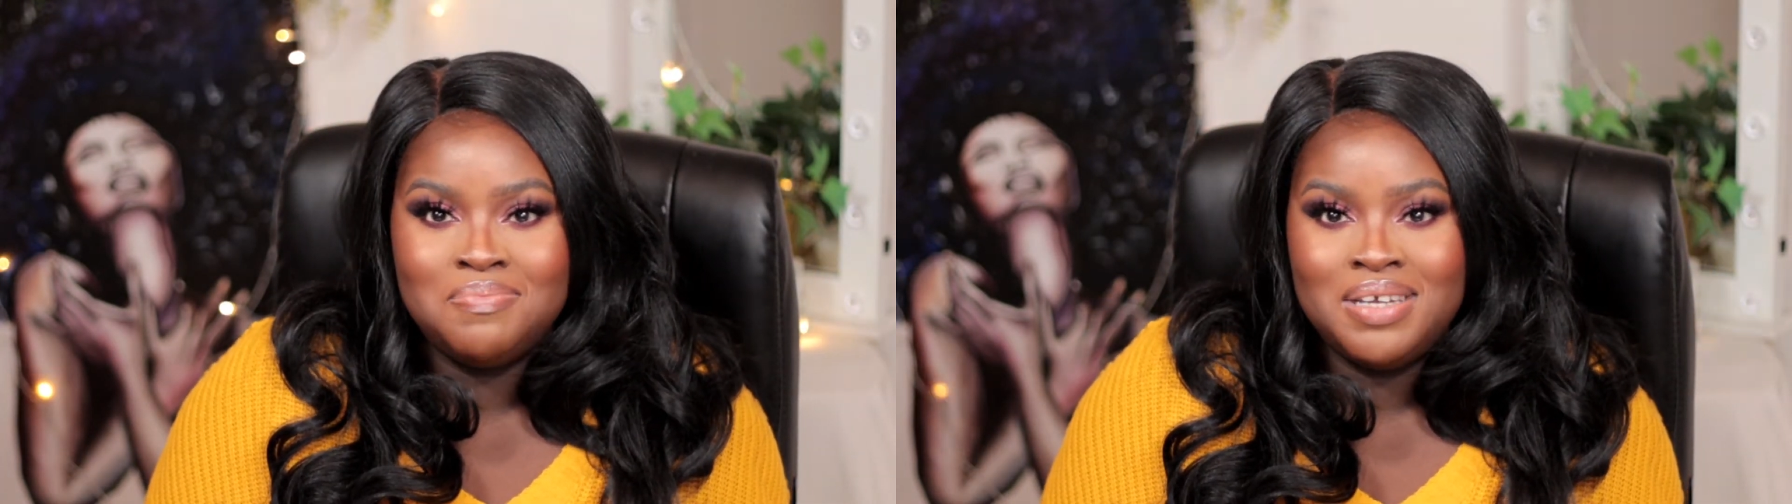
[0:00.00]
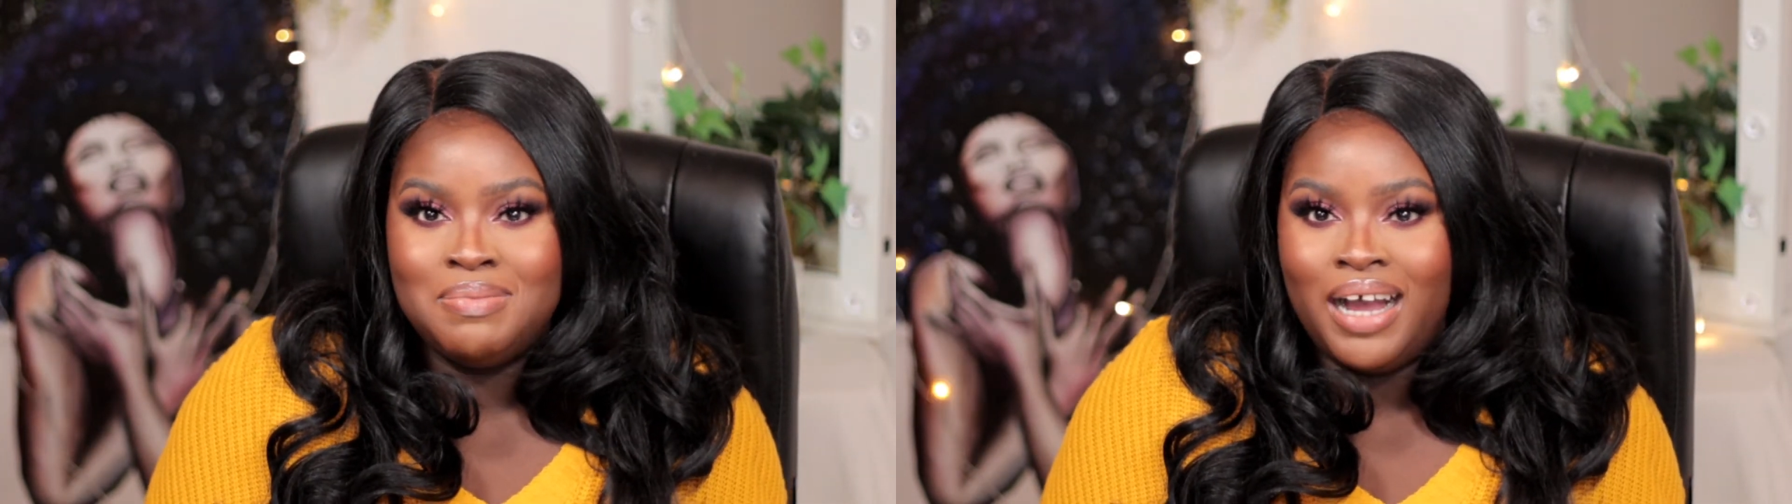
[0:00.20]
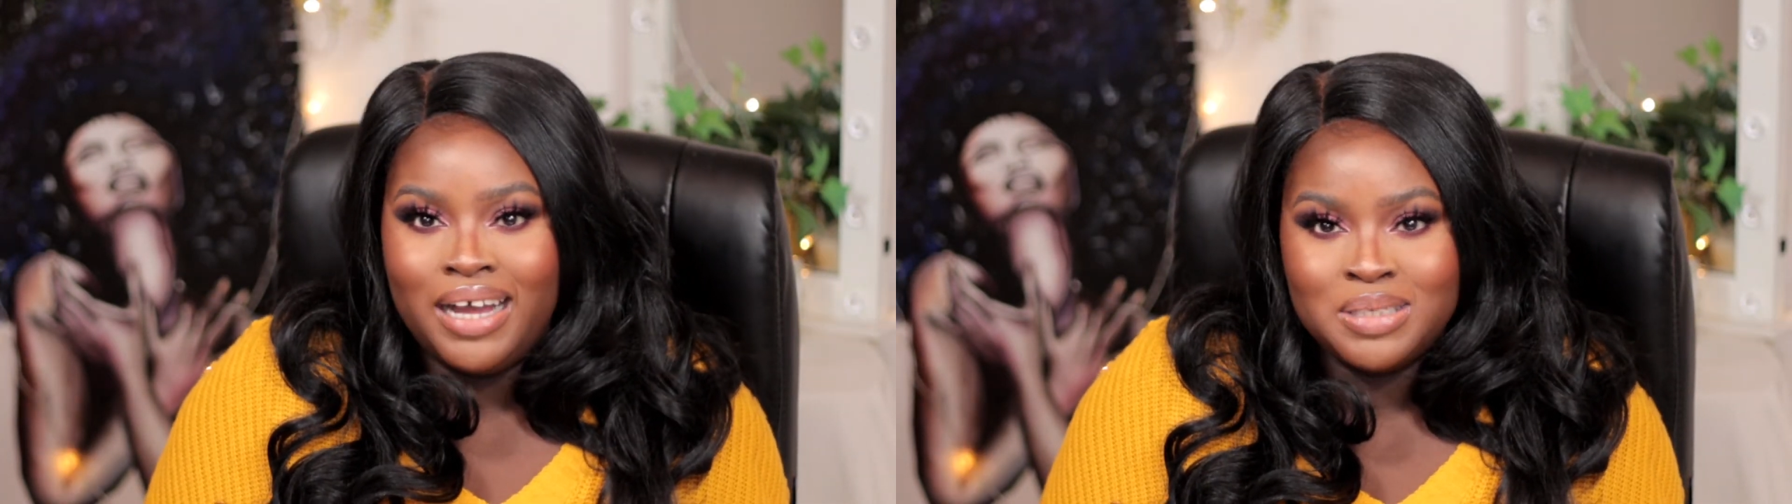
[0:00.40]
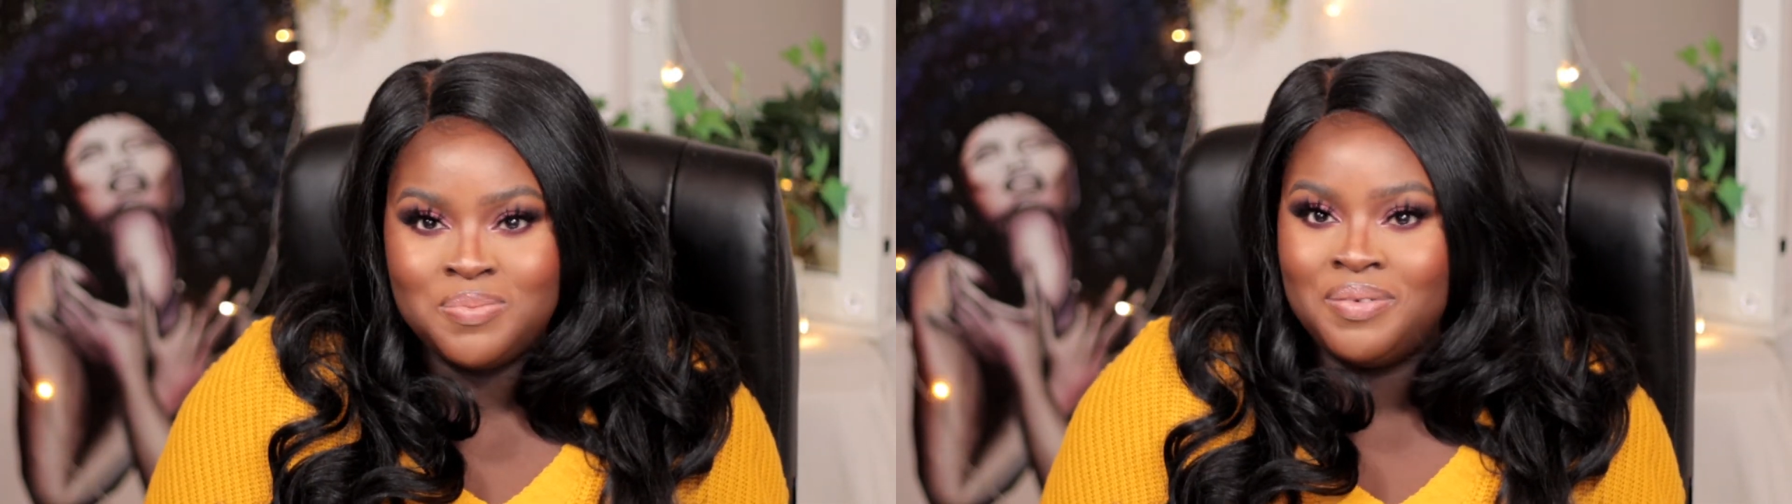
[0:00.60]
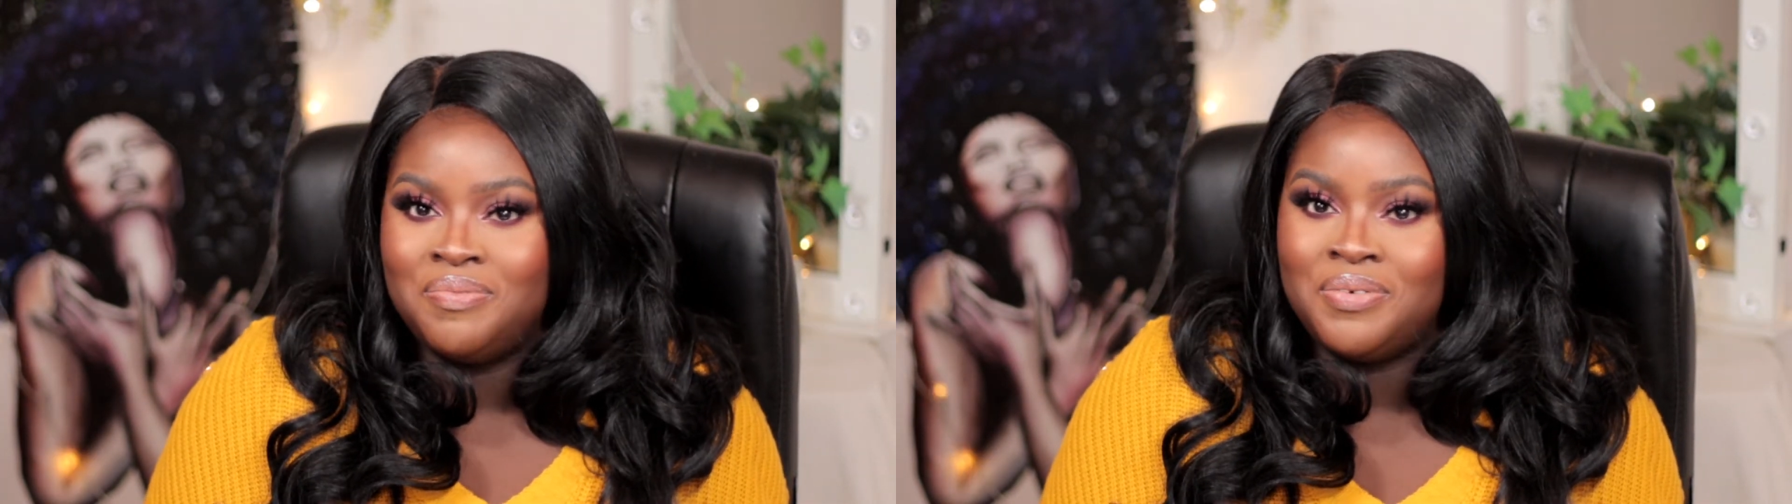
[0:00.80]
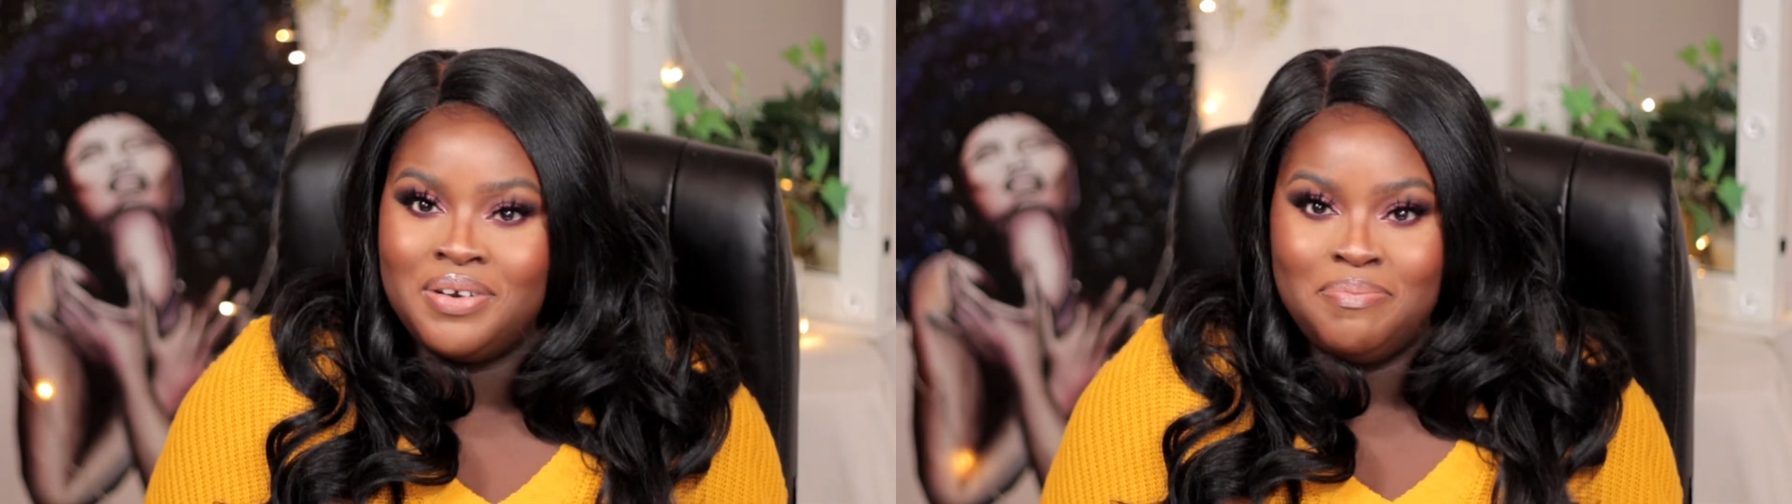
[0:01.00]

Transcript: me and my husband for a